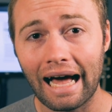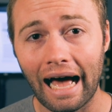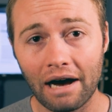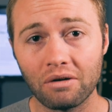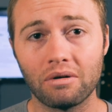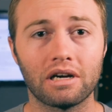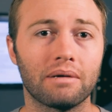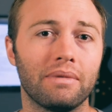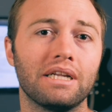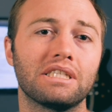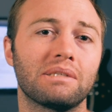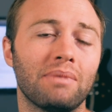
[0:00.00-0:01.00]
I would
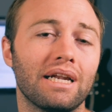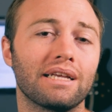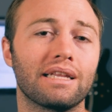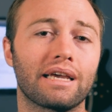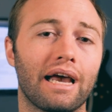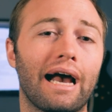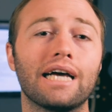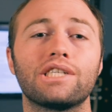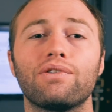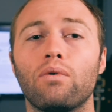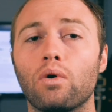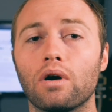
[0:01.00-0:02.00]
recommend spending the
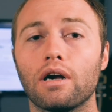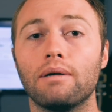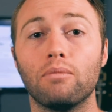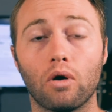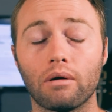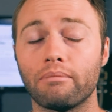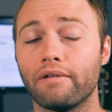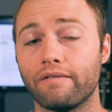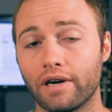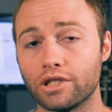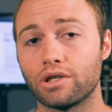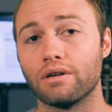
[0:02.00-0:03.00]
cash for a more
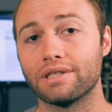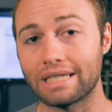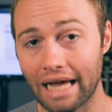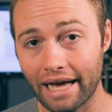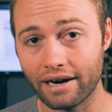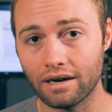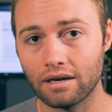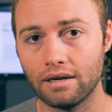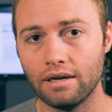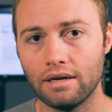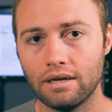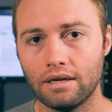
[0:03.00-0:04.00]
professional slider.
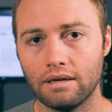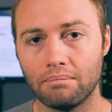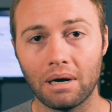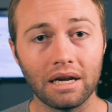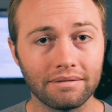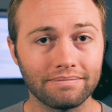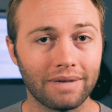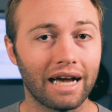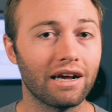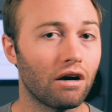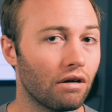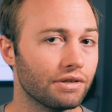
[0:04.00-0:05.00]
But
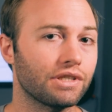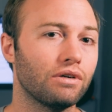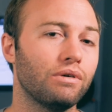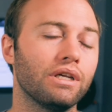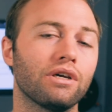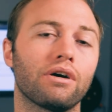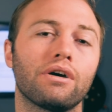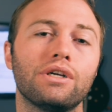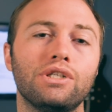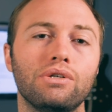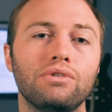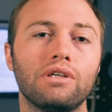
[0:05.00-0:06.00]
I also
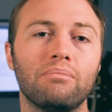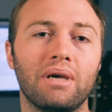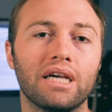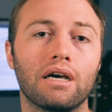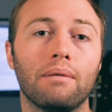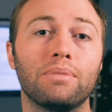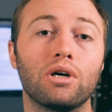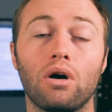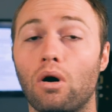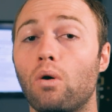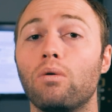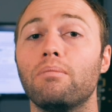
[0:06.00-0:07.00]
encourage you to make up your
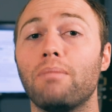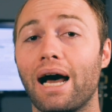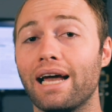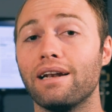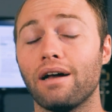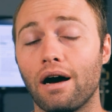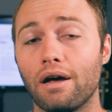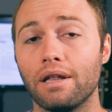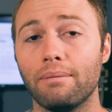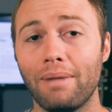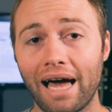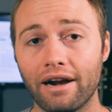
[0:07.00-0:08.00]
own mind on
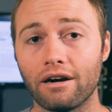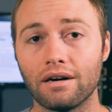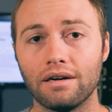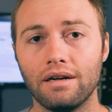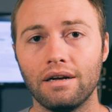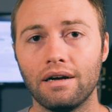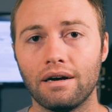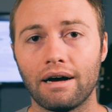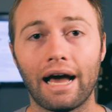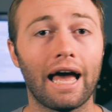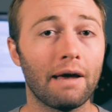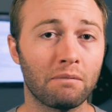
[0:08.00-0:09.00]
the matter.
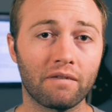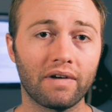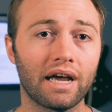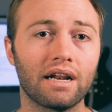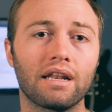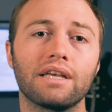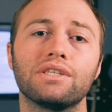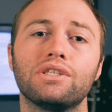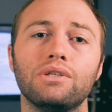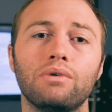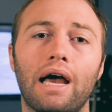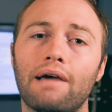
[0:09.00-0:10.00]
I have provided links
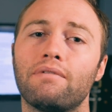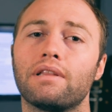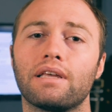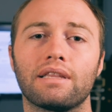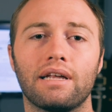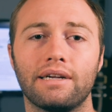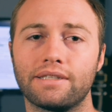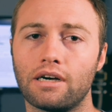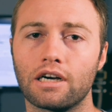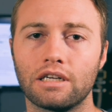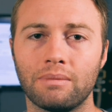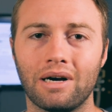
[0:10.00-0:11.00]
to everything that I
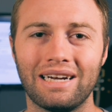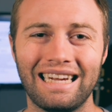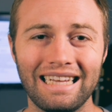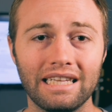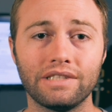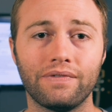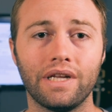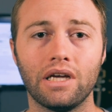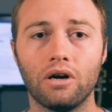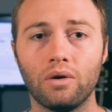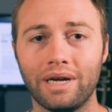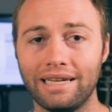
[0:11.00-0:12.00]
talked about in this
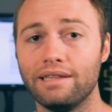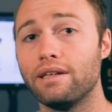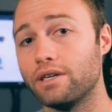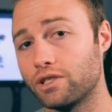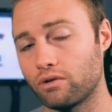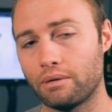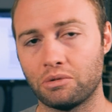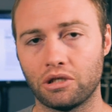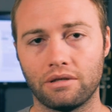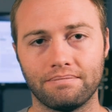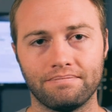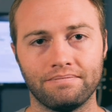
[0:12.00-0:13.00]
video in the
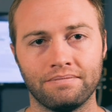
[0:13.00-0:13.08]
description.